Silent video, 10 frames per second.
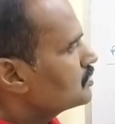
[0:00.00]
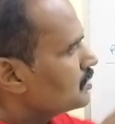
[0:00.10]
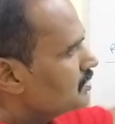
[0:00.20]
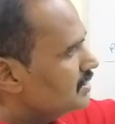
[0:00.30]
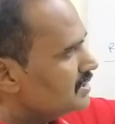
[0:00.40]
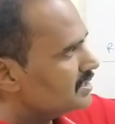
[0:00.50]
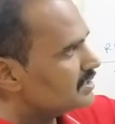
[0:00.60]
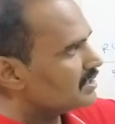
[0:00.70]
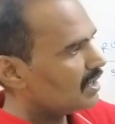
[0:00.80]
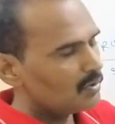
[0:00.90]
So this
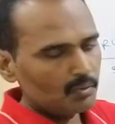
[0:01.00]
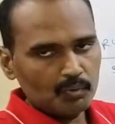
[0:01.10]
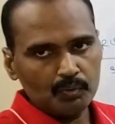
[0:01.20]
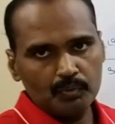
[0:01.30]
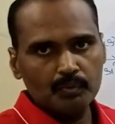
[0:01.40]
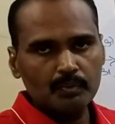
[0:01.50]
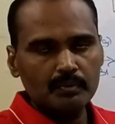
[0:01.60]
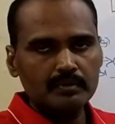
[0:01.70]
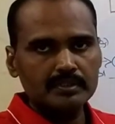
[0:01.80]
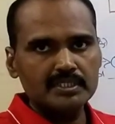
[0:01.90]
is how
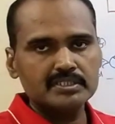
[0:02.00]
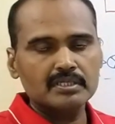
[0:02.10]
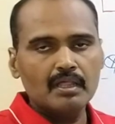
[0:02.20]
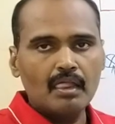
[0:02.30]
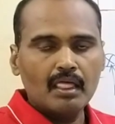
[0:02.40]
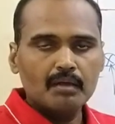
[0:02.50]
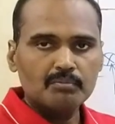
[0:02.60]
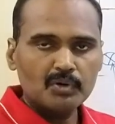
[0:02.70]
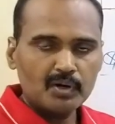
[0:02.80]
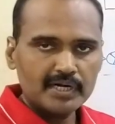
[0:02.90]
this
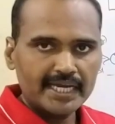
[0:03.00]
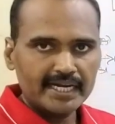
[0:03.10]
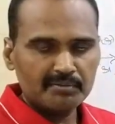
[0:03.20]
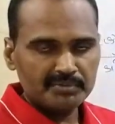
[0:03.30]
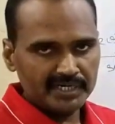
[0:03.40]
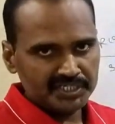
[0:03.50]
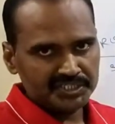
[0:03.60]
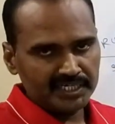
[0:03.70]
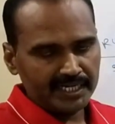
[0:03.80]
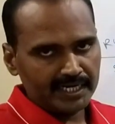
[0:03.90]
block diagram
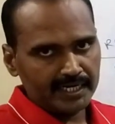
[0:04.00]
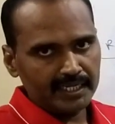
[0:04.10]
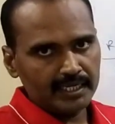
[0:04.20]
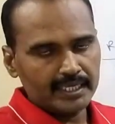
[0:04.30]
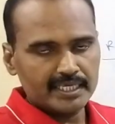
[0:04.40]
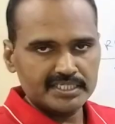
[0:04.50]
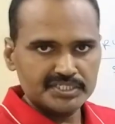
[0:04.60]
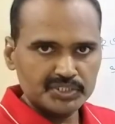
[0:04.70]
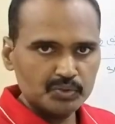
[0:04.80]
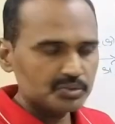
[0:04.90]
reduction technique
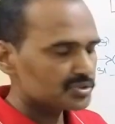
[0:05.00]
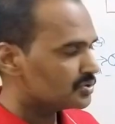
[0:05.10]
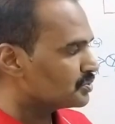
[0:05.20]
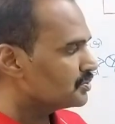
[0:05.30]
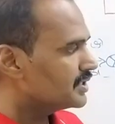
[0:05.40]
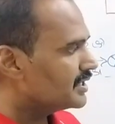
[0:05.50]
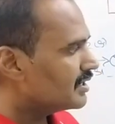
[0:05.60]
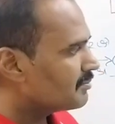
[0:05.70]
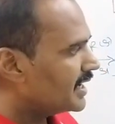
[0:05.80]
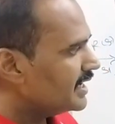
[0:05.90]
is used to
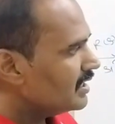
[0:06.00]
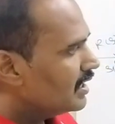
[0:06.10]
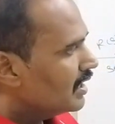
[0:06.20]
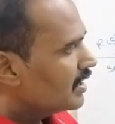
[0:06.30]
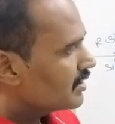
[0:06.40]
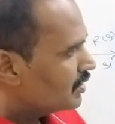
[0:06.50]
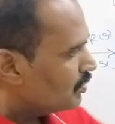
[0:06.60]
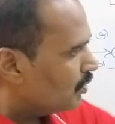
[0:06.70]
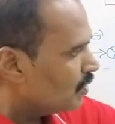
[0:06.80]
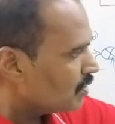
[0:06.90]
determine the
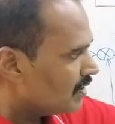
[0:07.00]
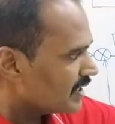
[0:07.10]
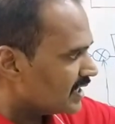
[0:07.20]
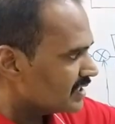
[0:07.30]
overall